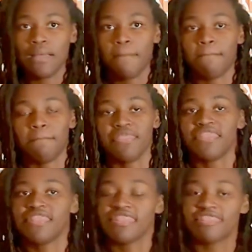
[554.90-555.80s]

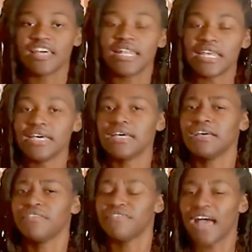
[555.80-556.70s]
the
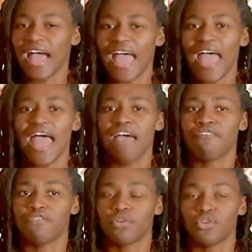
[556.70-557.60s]
love I have
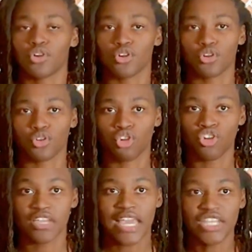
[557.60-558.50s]
for
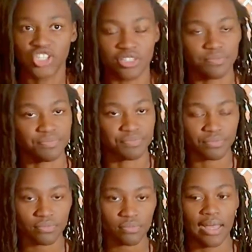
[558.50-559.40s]
creation.
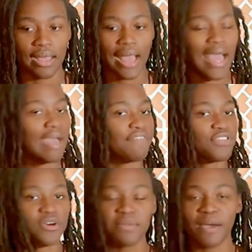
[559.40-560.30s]
I have
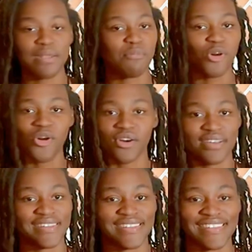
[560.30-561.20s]
thought about them all.
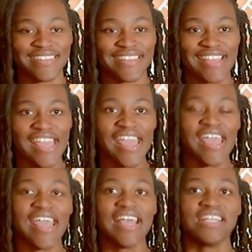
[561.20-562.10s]

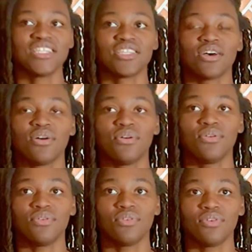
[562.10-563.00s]

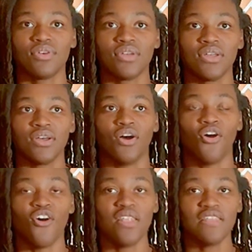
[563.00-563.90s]
So
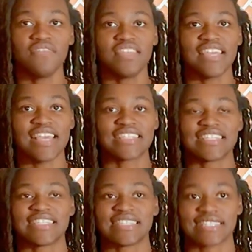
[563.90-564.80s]
all of the
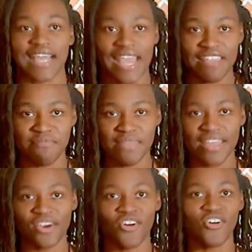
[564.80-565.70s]

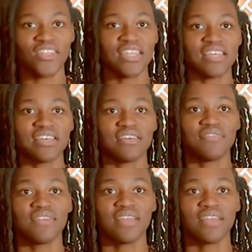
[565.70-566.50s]
excitement, all of